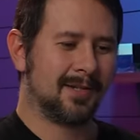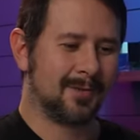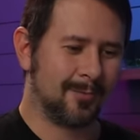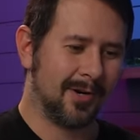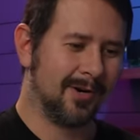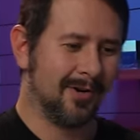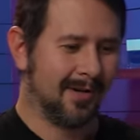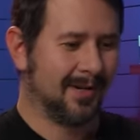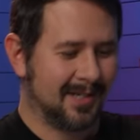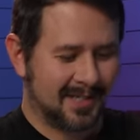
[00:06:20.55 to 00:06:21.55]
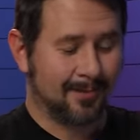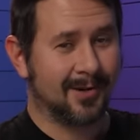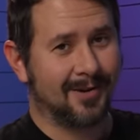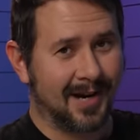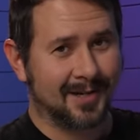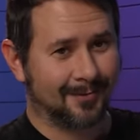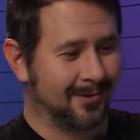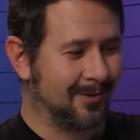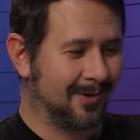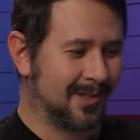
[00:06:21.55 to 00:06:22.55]
swear, some of you guys, when
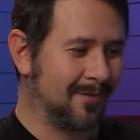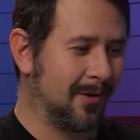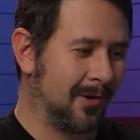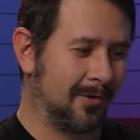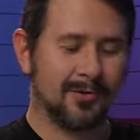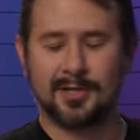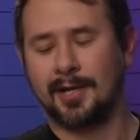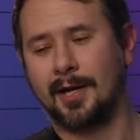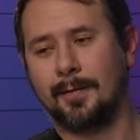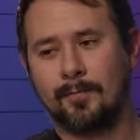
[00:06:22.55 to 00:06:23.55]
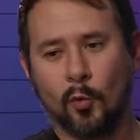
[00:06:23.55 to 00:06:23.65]
you're doing this voting, are just like,